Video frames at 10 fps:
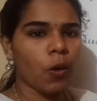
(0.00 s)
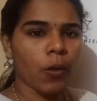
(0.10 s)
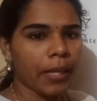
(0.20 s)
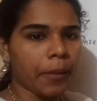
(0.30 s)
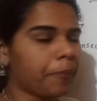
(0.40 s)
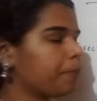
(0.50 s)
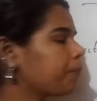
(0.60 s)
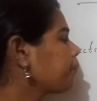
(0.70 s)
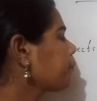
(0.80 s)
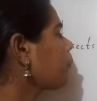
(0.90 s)
Okay,
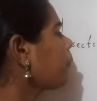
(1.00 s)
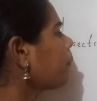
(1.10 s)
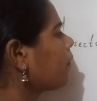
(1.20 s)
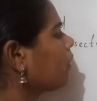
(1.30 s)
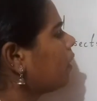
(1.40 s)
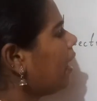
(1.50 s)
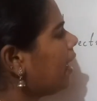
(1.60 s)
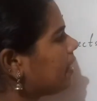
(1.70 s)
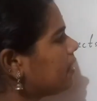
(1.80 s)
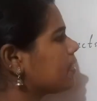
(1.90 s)

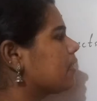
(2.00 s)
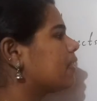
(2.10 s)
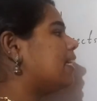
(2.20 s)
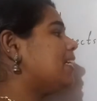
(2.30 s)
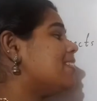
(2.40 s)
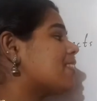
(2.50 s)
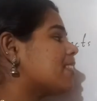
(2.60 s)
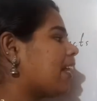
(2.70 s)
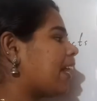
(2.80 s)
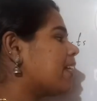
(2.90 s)
and
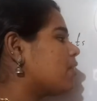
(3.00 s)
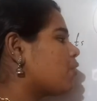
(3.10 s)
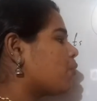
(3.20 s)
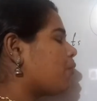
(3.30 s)
inside,